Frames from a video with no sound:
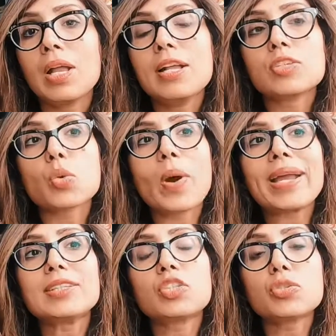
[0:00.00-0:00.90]
So
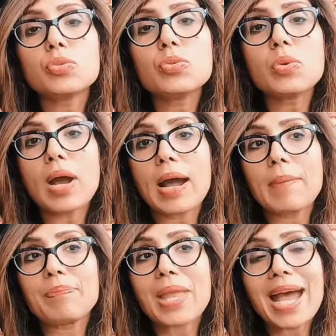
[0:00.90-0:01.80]
I do
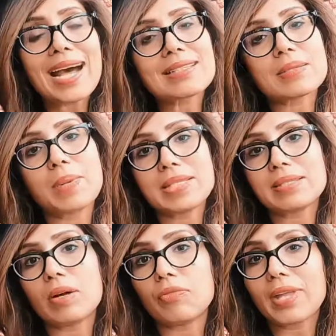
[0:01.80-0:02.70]
ask
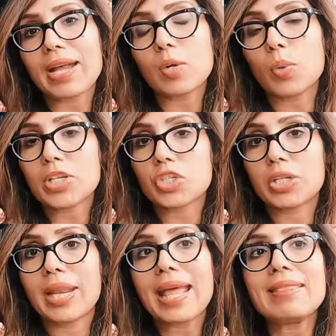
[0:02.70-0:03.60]
myself that
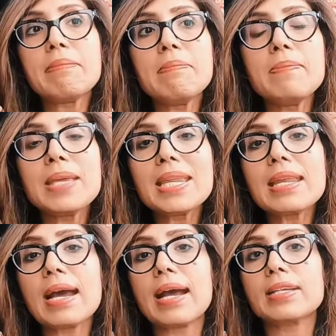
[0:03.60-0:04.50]
question. And the
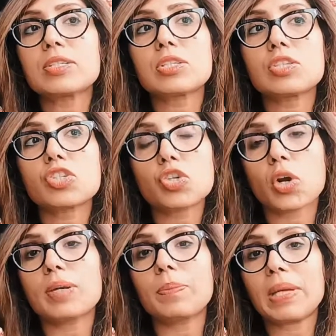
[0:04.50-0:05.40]
minute I
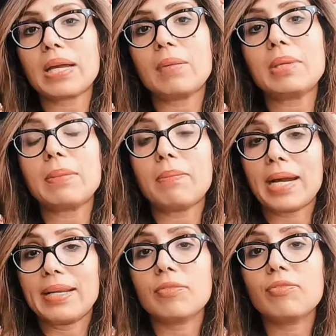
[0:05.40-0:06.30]
start becoming
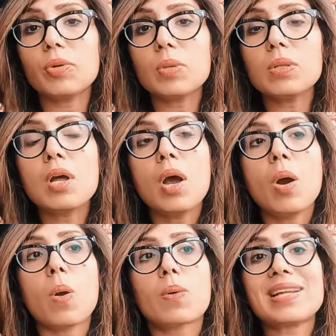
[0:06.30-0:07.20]
mindful
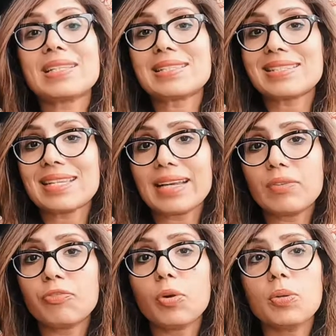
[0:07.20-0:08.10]
or
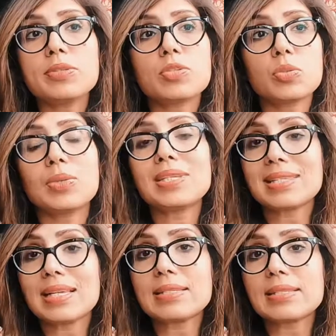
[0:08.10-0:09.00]
insightful to
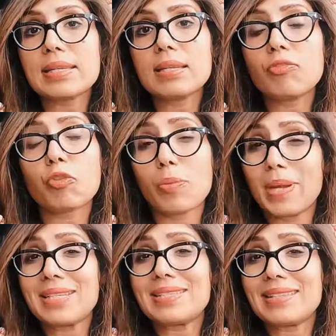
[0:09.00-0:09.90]
this incident for
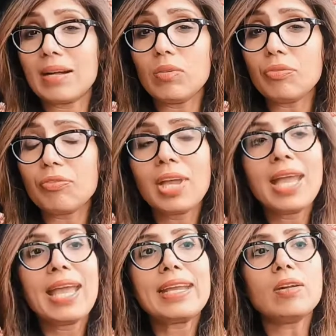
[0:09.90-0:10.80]
myself,
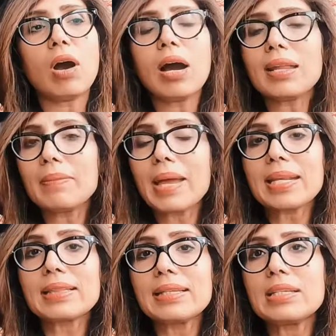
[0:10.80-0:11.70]
it
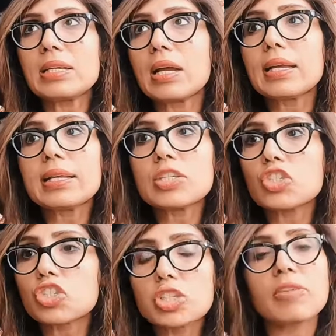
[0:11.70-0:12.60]
automatically
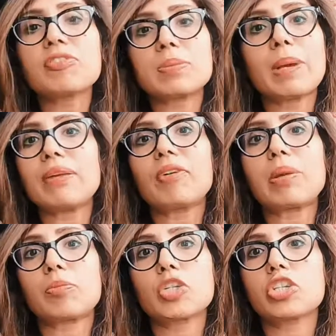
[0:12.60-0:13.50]
shifts my
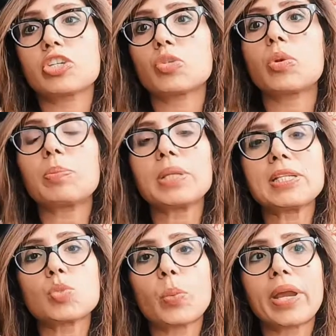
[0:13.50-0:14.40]
vibration to a
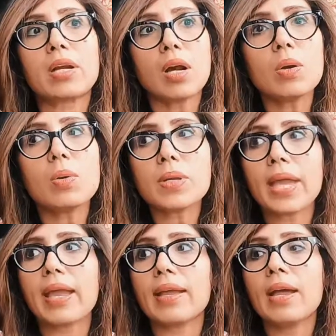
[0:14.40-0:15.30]
place where, oh,
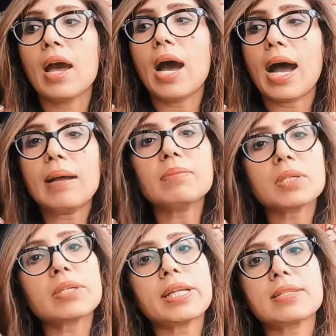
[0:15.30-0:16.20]
okay, I'm
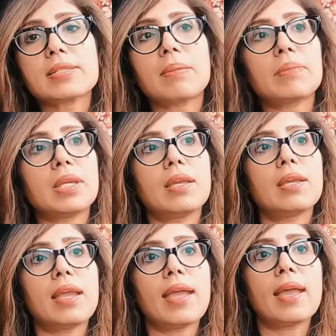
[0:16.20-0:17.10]
learning
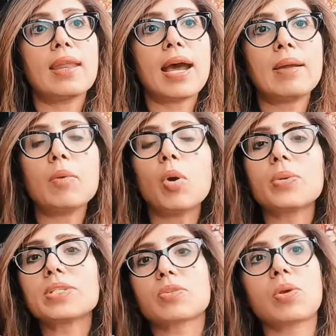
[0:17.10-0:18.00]
something and I'm
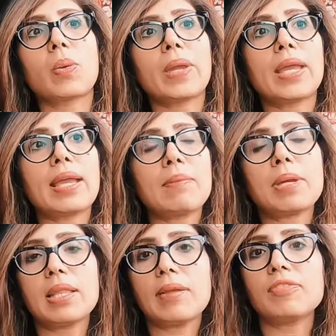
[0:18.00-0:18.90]
always growing and
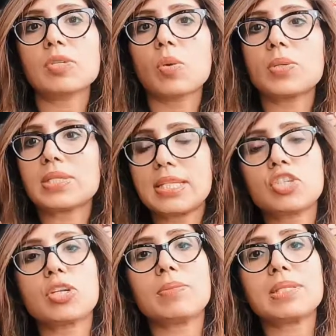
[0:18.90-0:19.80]
my life is always
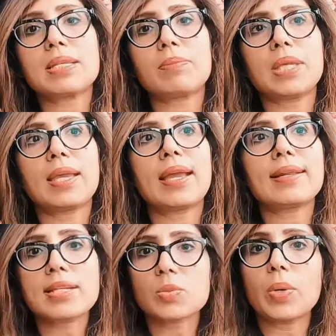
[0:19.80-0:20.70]
teaching me something.
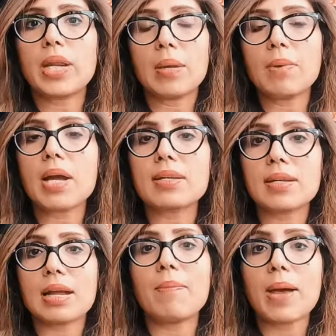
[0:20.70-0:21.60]
And guess what? I'm not going
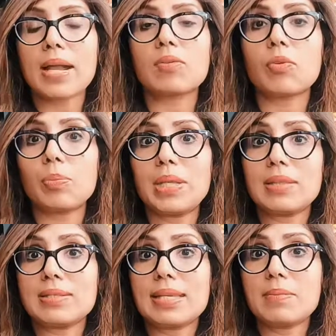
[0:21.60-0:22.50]
to come back and repeat
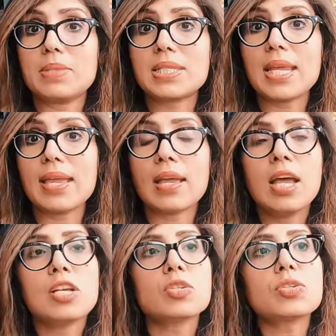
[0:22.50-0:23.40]
the same mistake.
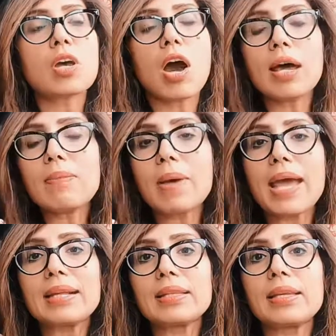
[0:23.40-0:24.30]
So it's
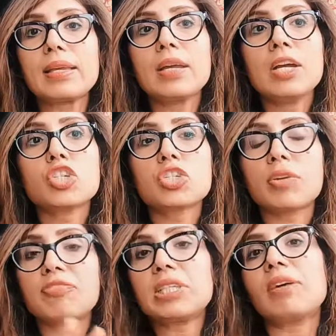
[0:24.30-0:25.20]
automatically
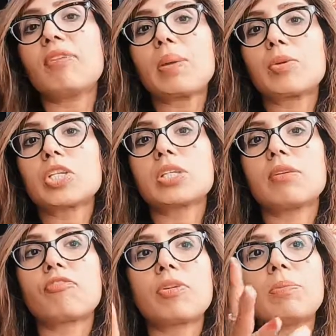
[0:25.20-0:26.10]
shifting a
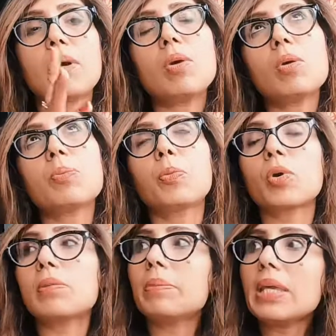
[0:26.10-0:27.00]
vibration from, oh,
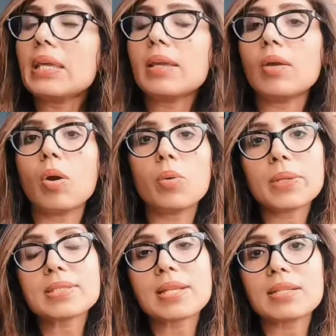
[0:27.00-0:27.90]
poor me,
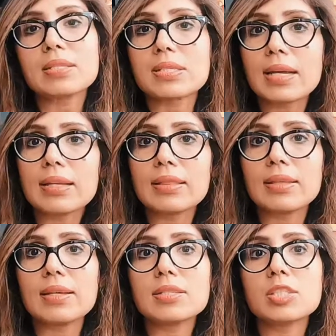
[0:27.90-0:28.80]
always get stuck in
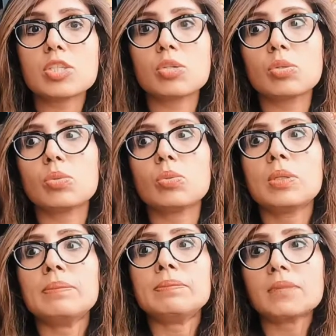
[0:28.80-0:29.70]
this,
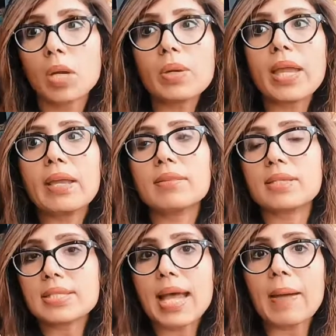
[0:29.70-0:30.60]
to, okay,
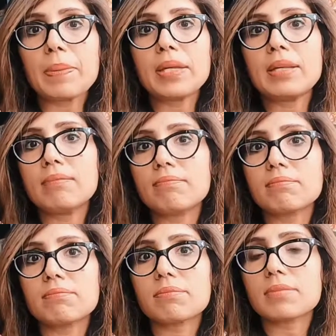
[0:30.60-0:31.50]
this happened,
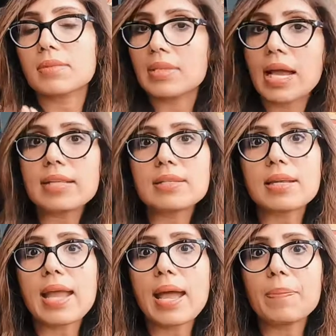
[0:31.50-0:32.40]
not
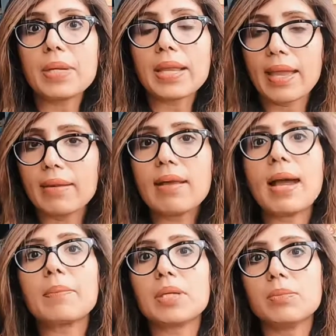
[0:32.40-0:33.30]
going to happen again,
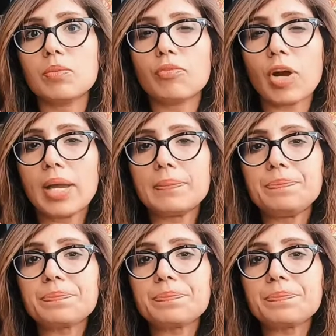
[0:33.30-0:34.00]
I'm going to move on.